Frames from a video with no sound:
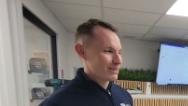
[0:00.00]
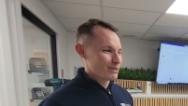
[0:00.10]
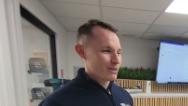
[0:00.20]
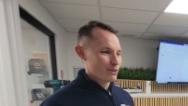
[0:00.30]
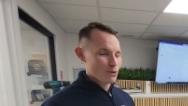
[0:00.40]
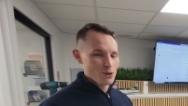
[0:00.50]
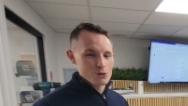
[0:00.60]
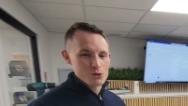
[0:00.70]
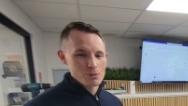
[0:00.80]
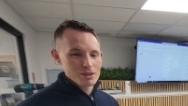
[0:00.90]
the, throughout
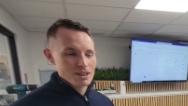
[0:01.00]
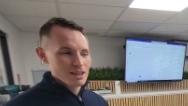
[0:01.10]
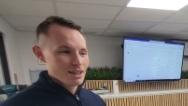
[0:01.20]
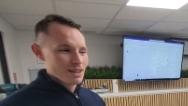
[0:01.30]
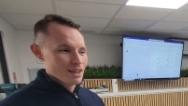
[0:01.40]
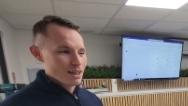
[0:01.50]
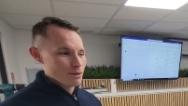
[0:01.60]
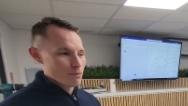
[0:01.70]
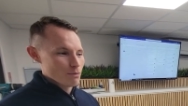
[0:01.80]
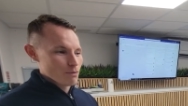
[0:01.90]
the summit,
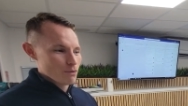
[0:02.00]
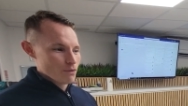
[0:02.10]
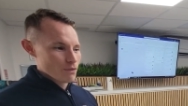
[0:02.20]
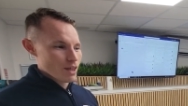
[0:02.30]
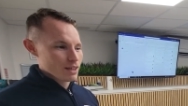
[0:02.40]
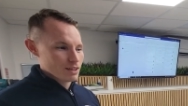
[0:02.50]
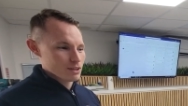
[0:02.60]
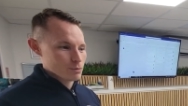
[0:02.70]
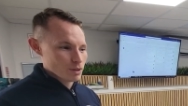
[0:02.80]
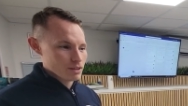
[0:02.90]
um, that
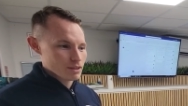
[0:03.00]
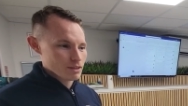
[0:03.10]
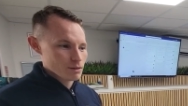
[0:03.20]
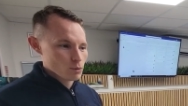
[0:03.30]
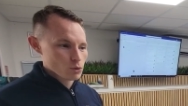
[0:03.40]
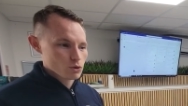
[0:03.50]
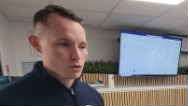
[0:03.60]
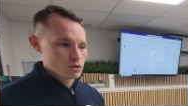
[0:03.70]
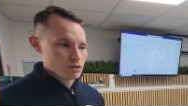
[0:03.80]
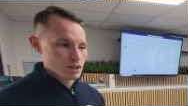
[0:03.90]
has been the most
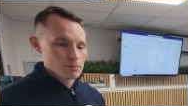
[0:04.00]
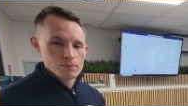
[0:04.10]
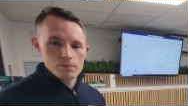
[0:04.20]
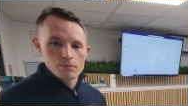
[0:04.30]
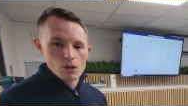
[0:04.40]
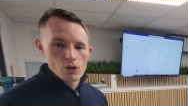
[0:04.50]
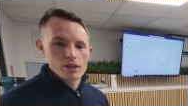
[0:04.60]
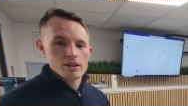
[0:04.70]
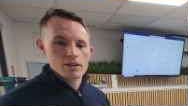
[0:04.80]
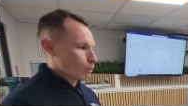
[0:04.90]
deep
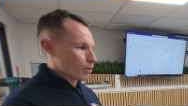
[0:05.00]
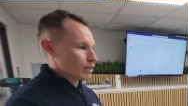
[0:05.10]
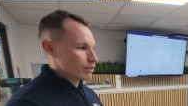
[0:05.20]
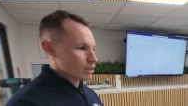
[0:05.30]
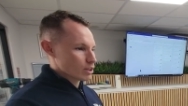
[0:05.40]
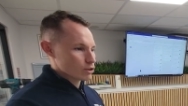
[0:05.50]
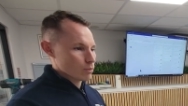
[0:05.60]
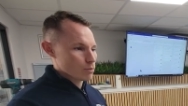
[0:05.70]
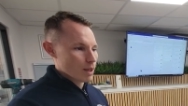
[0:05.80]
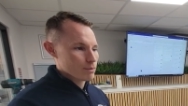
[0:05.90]
learning. Up here, you can
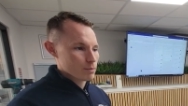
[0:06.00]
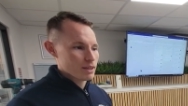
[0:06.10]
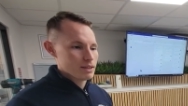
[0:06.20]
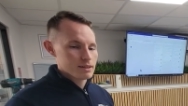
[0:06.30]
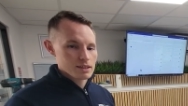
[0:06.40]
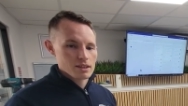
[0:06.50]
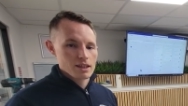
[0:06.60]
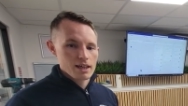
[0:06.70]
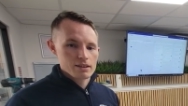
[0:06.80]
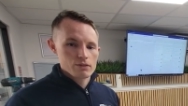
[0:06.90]
sometimes be
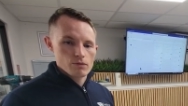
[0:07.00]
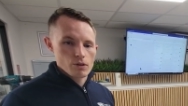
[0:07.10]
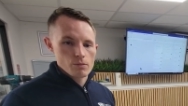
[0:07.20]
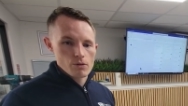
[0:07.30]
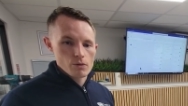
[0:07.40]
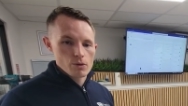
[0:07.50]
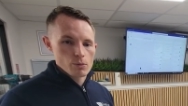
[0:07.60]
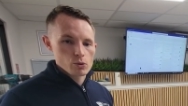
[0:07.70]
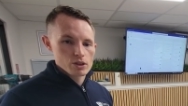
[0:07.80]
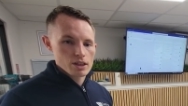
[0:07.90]
disconnected from the, the
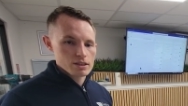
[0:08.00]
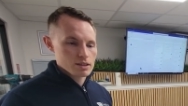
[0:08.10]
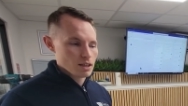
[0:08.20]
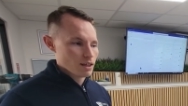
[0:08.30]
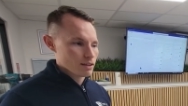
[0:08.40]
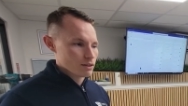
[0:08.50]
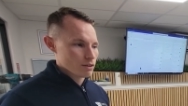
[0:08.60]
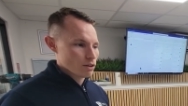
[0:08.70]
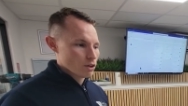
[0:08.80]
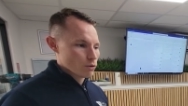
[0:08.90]
process and
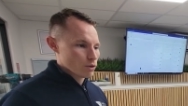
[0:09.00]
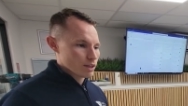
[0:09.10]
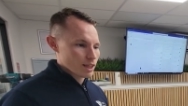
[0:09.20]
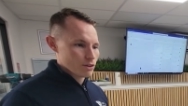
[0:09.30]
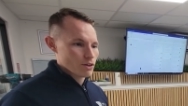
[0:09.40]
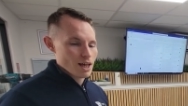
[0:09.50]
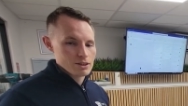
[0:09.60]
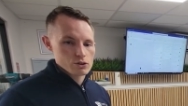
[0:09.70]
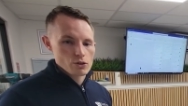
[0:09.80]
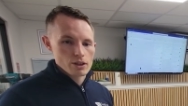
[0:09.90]
really getting your
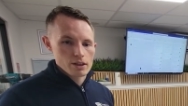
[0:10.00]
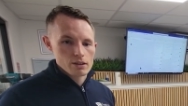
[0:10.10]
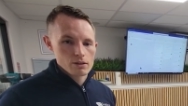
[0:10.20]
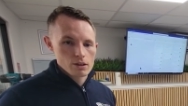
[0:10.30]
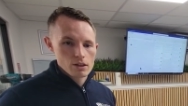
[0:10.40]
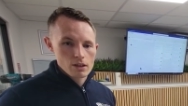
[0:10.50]
hands dirty and